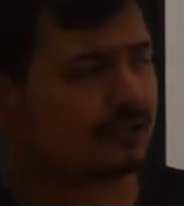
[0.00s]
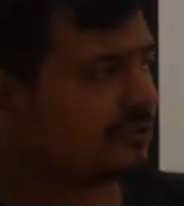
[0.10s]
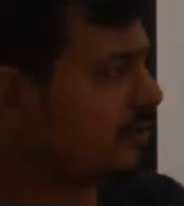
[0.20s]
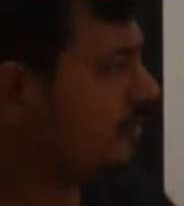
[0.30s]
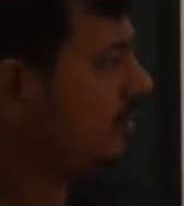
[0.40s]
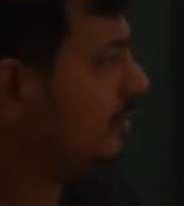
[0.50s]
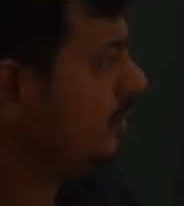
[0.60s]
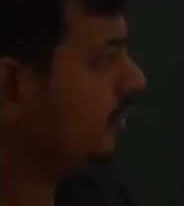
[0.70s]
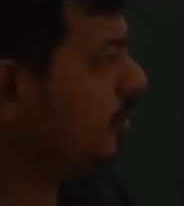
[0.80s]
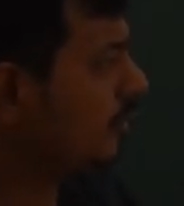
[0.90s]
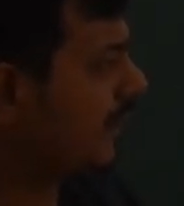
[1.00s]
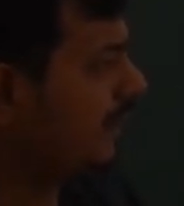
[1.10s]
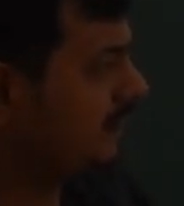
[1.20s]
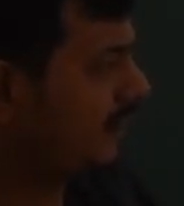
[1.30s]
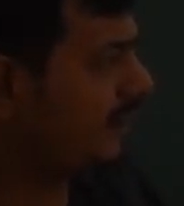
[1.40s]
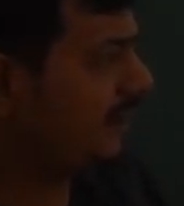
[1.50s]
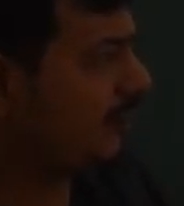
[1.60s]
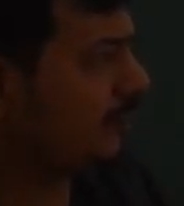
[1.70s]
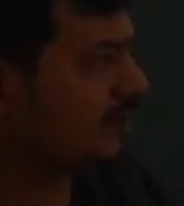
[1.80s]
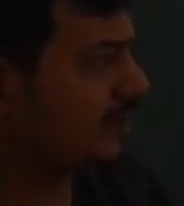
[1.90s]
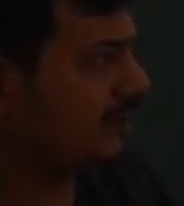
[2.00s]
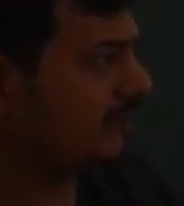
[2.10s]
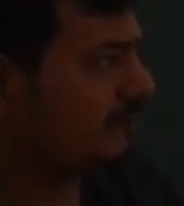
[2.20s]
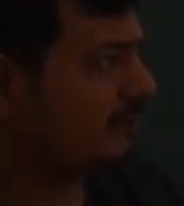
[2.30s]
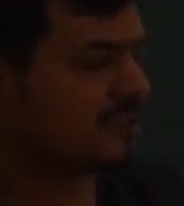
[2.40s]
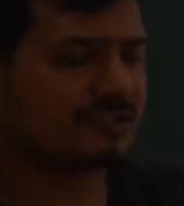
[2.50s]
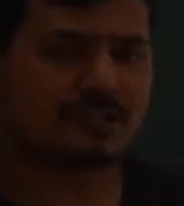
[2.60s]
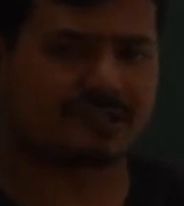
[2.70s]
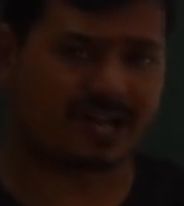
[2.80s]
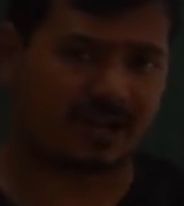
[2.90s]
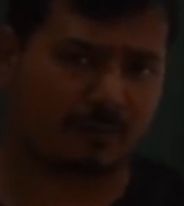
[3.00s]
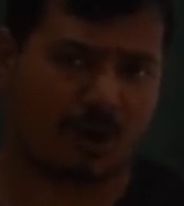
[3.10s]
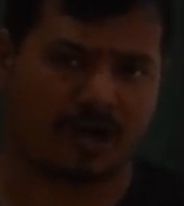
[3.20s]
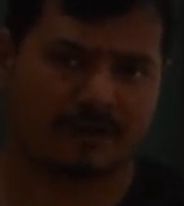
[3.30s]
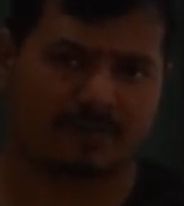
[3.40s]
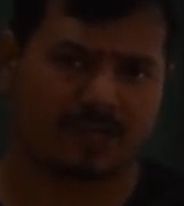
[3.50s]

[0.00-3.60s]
So you write the rate equation, which is your second point.